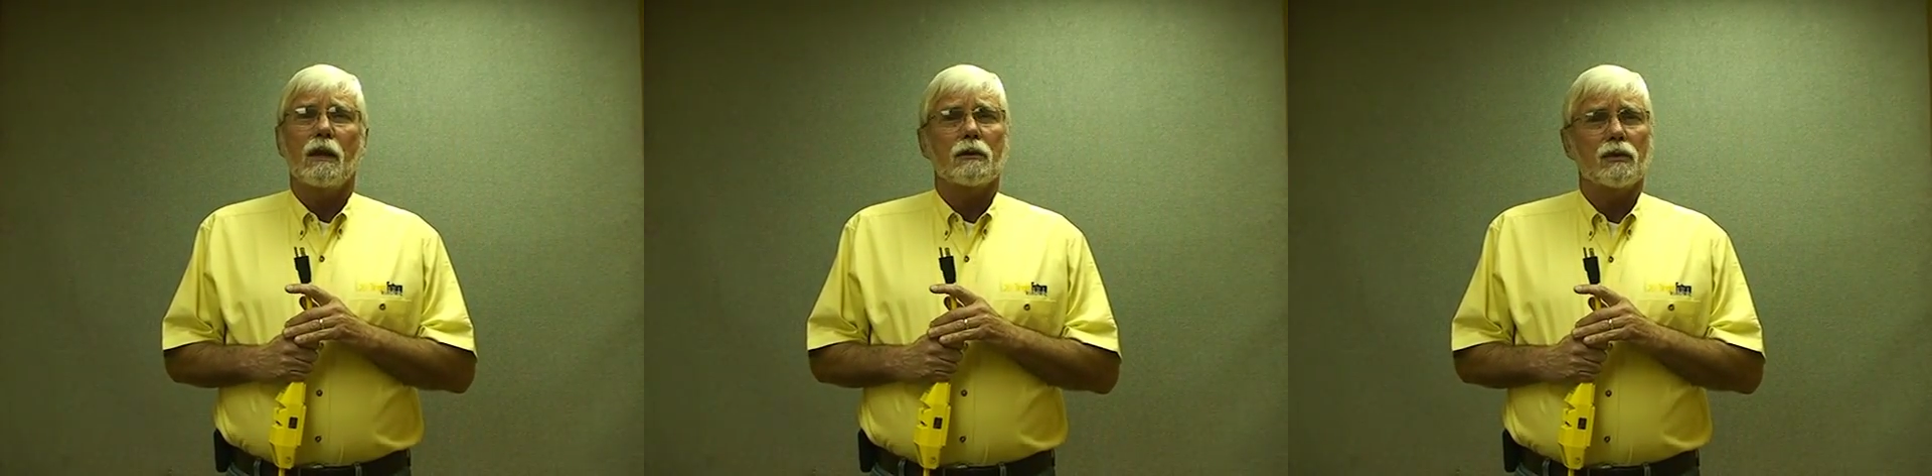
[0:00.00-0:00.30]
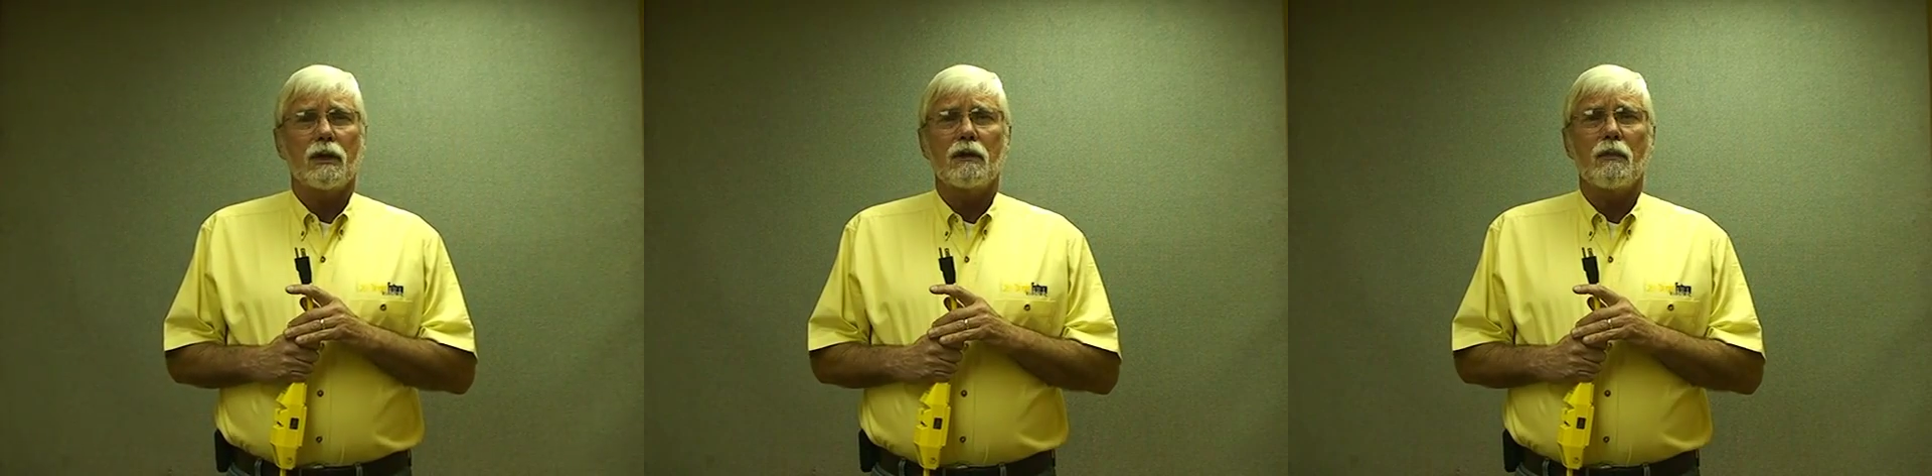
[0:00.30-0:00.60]
is
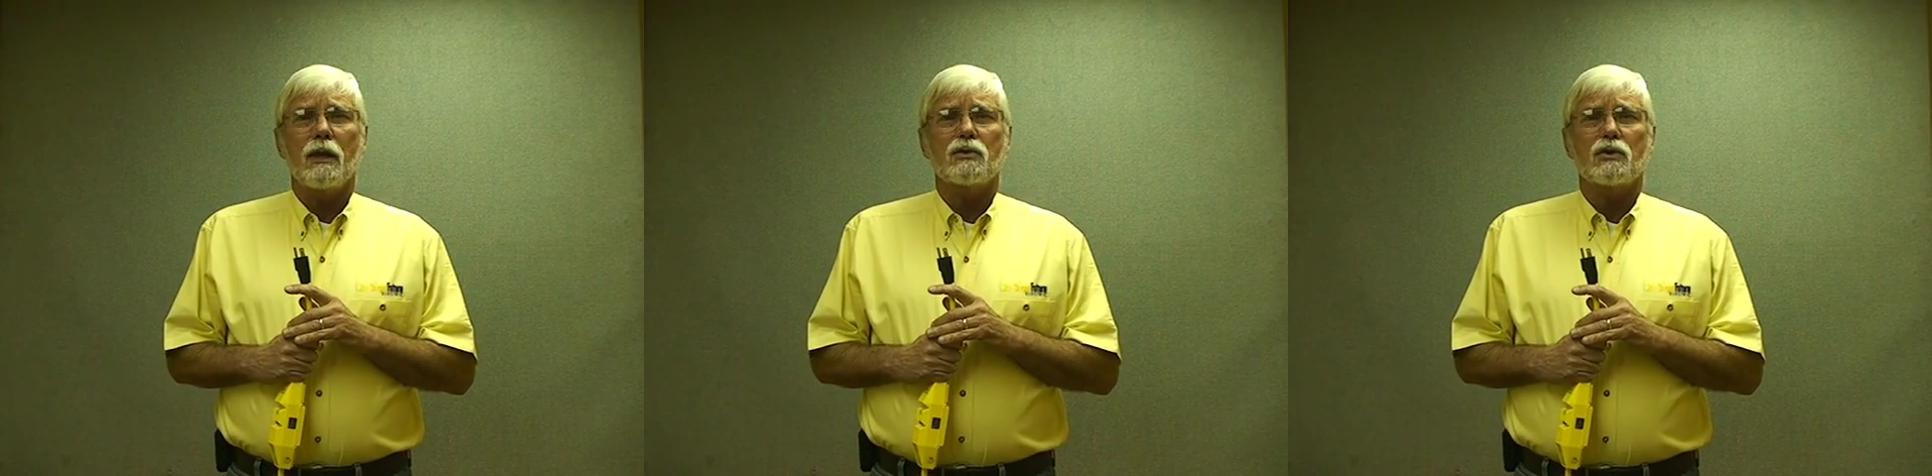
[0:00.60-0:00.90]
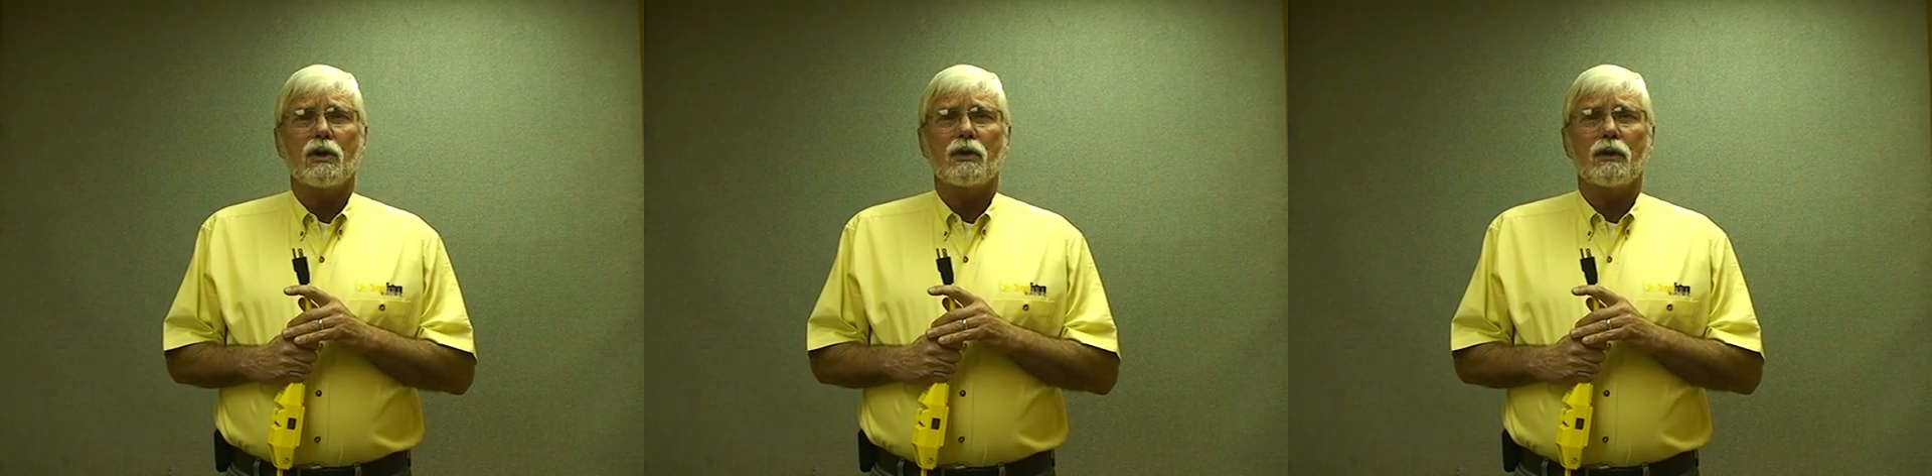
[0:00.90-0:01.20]
we need to make
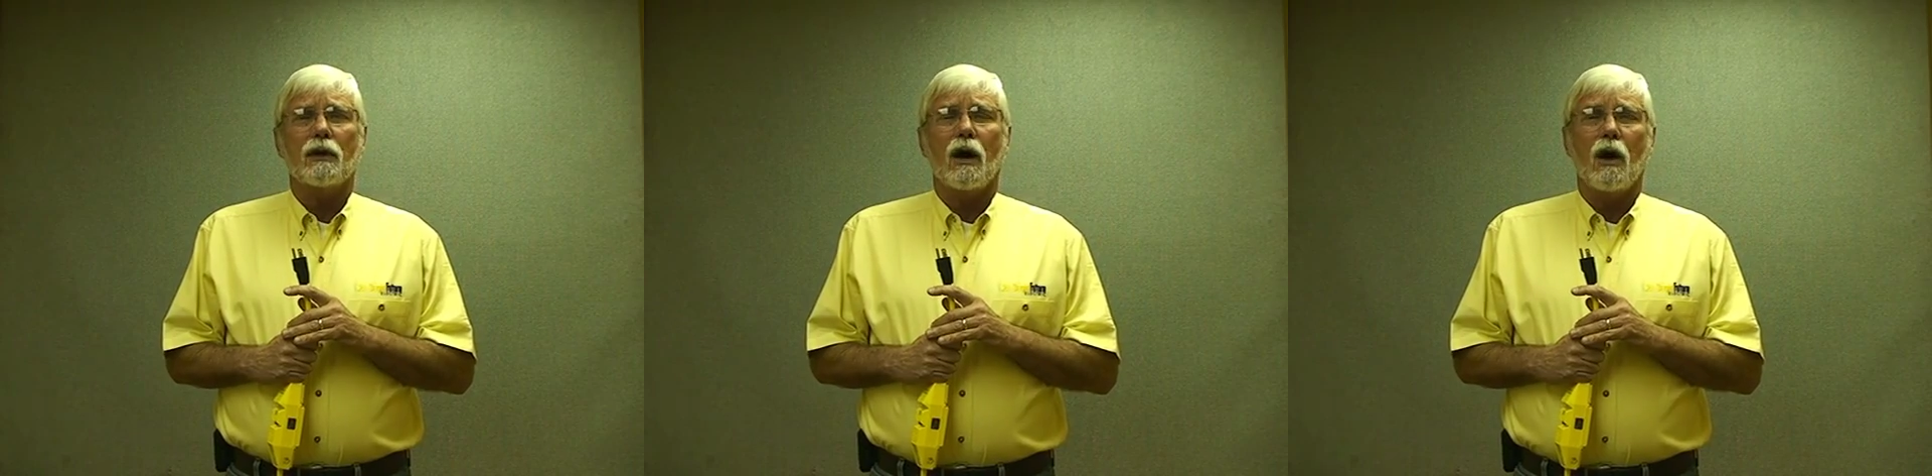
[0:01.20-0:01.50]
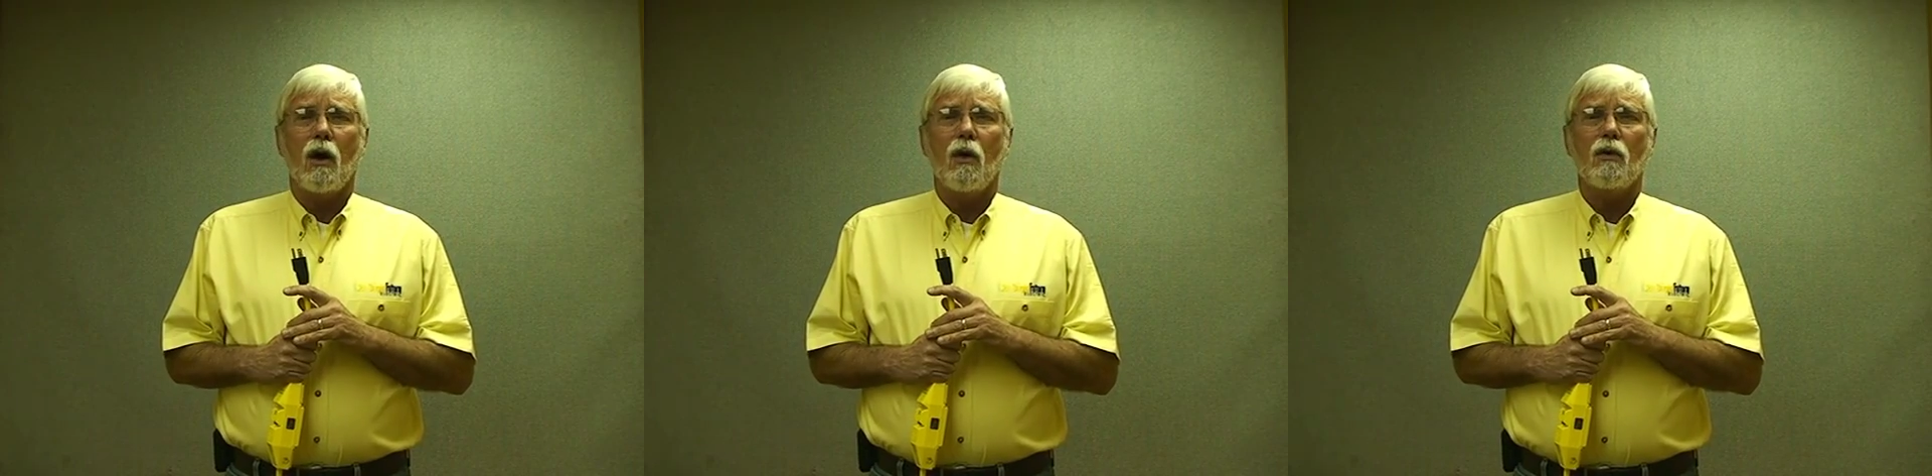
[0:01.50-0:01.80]
sure that
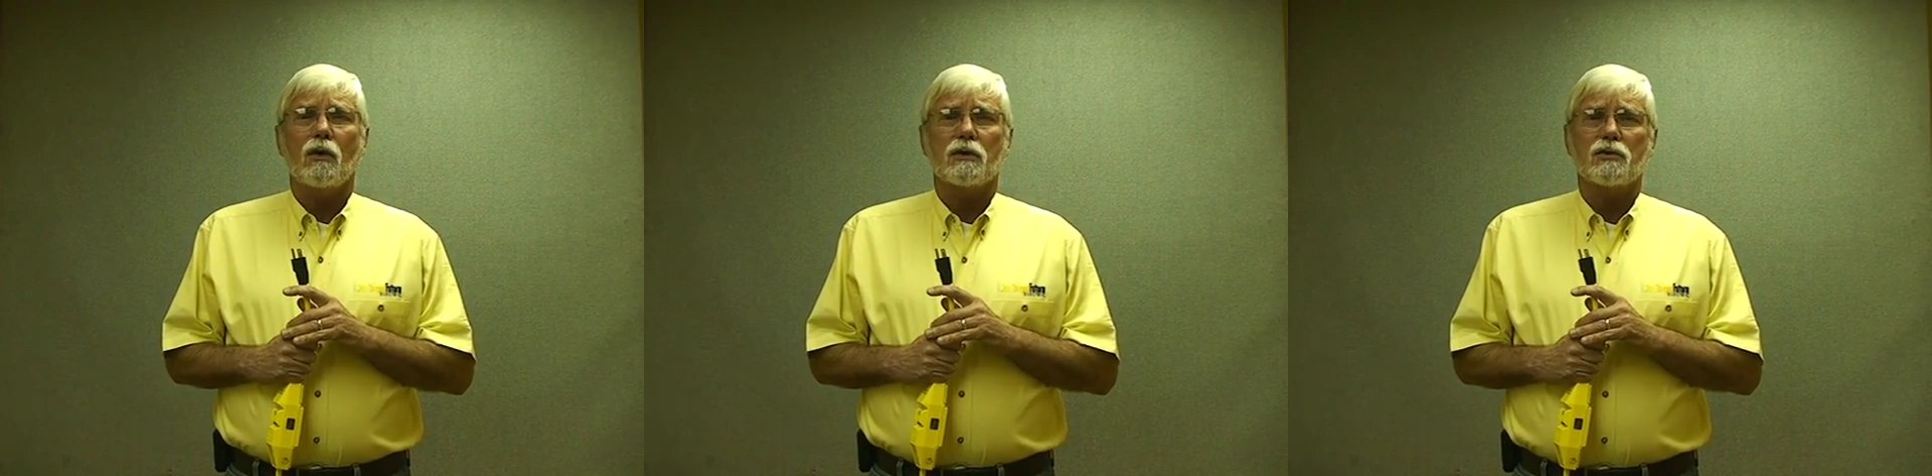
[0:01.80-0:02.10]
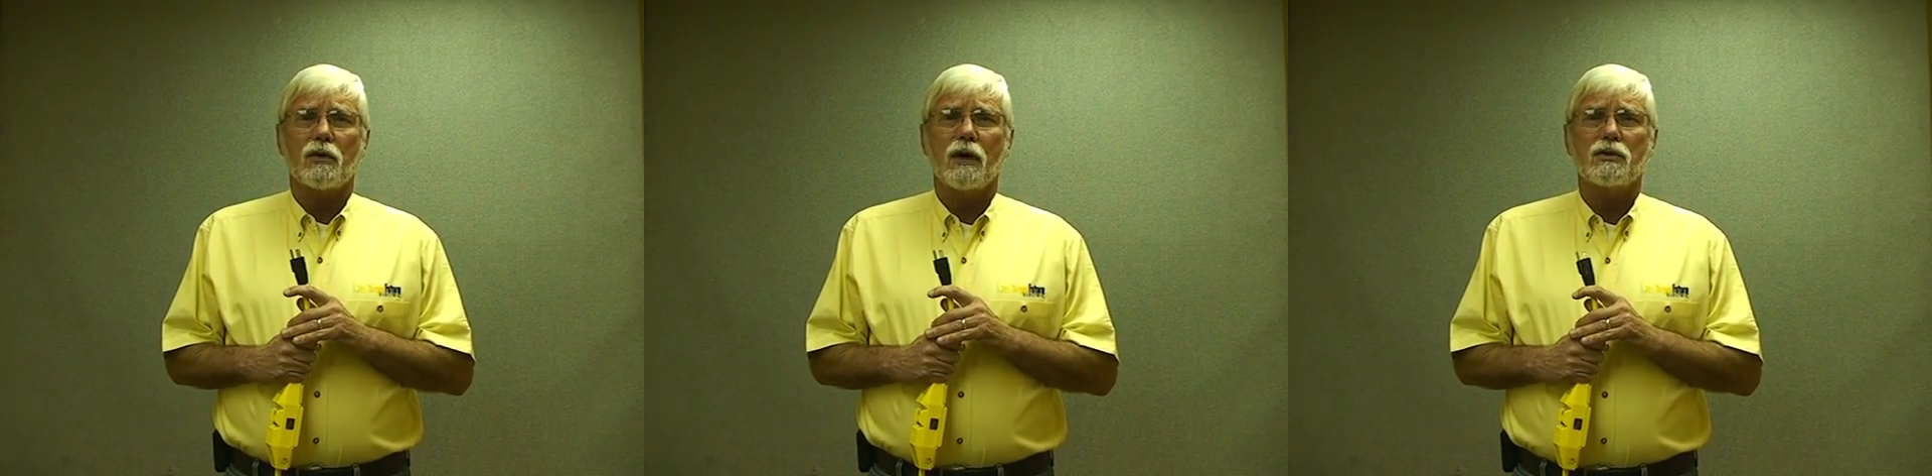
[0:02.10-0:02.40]
all
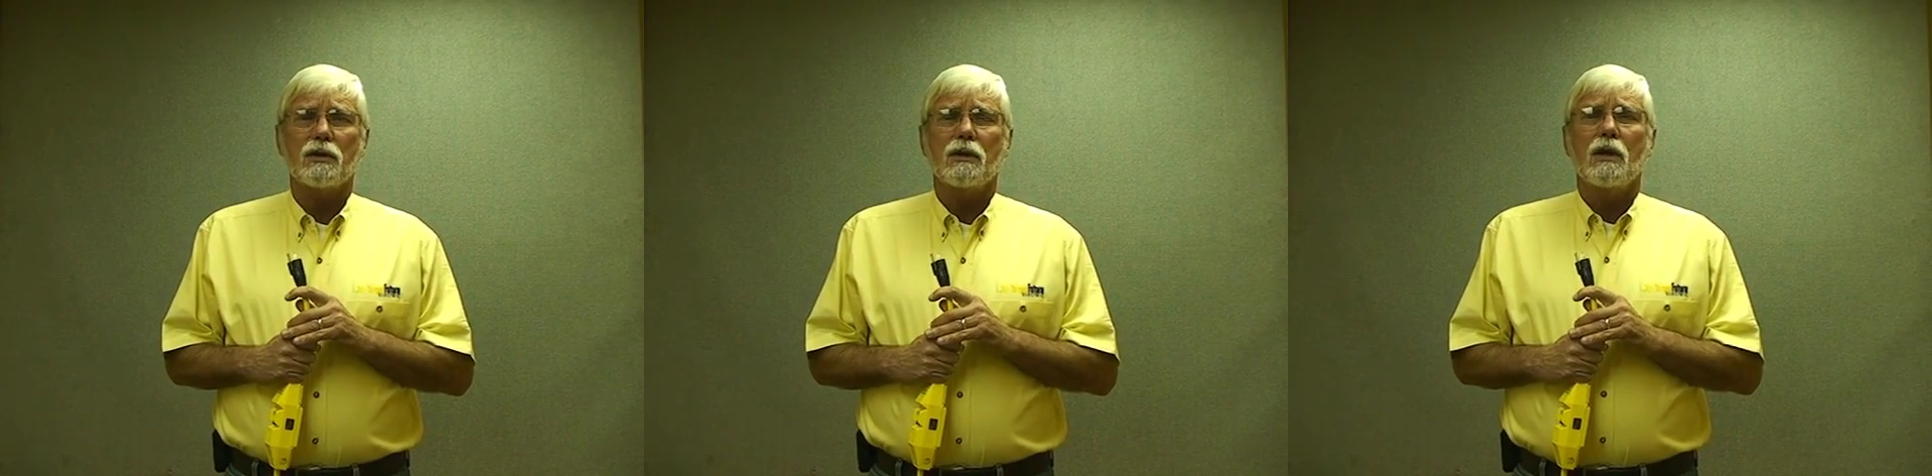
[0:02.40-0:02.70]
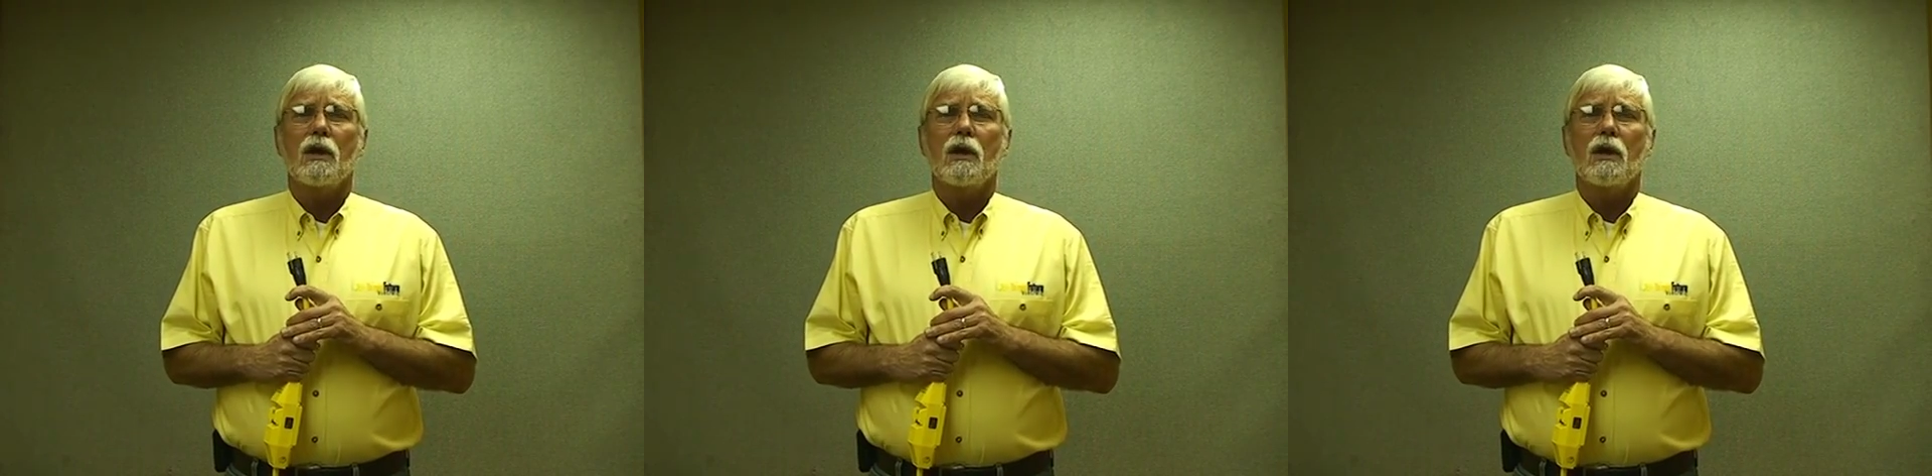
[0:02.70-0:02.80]
construction